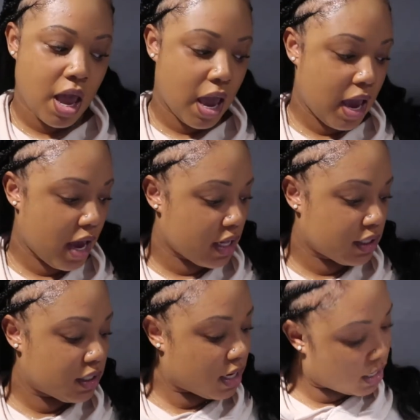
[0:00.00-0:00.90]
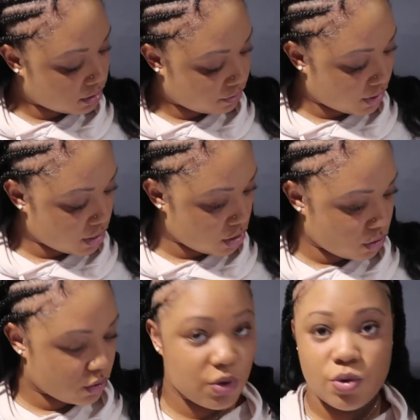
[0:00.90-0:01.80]
And today's
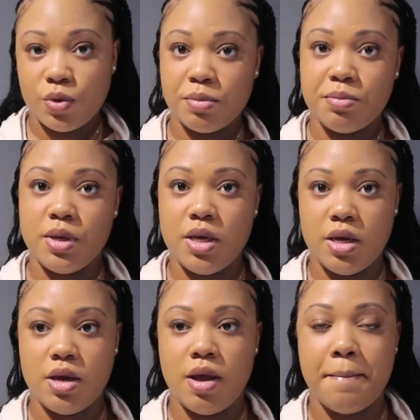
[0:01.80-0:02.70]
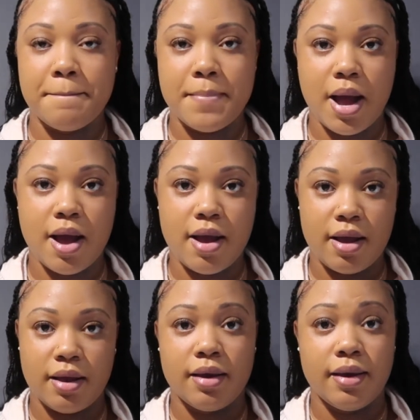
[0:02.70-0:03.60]
video will be
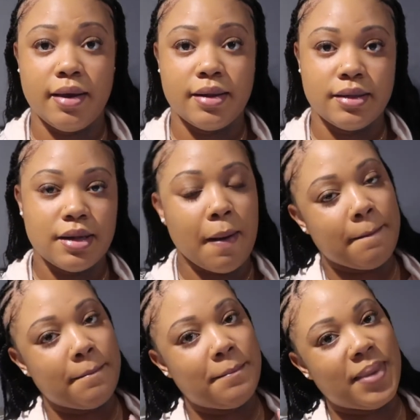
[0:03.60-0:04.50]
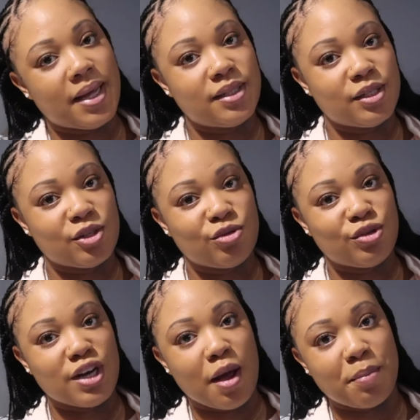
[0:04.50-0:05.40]
my kids back to school
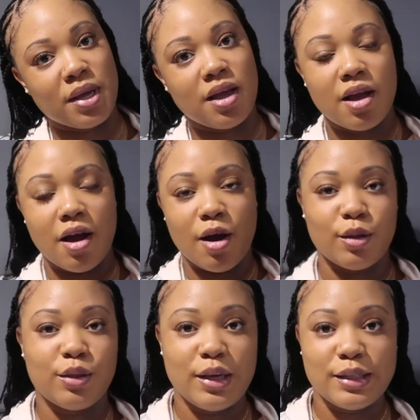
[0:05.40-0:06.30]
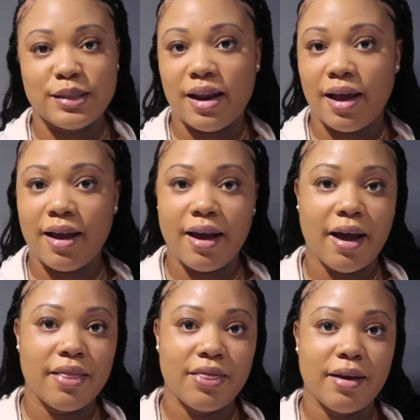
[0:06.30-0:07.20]
shopping, all the things that I
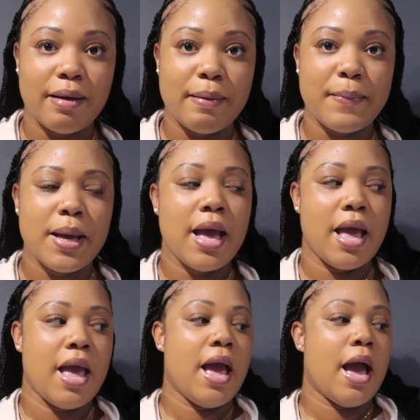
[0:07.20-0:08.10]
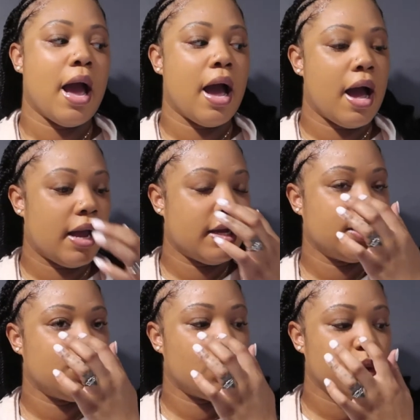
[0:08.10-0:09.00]
got them.
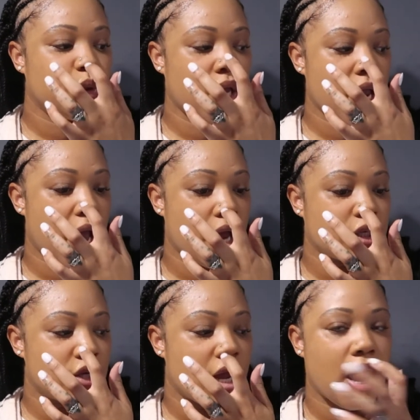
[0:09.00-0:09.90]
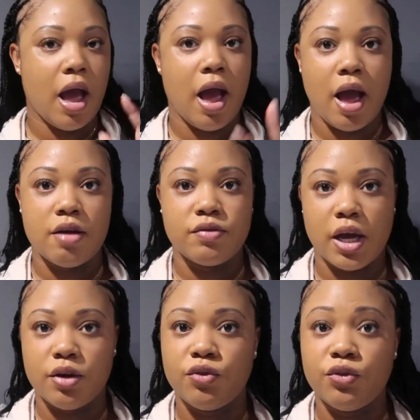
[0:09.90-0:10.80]
I don't think I actually have
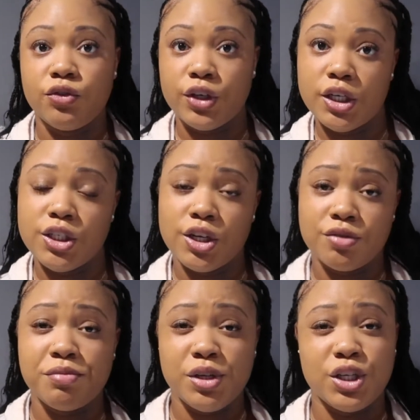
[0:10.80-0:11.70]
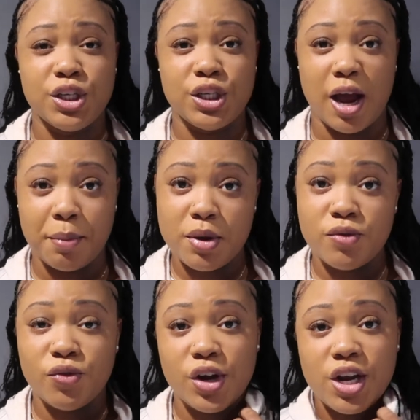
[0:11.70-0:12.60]
like footage of me shopping
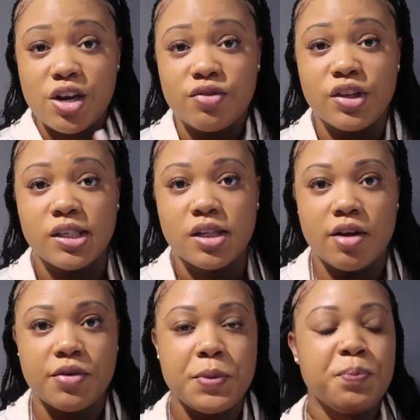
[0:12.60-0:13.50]
for any of this stuff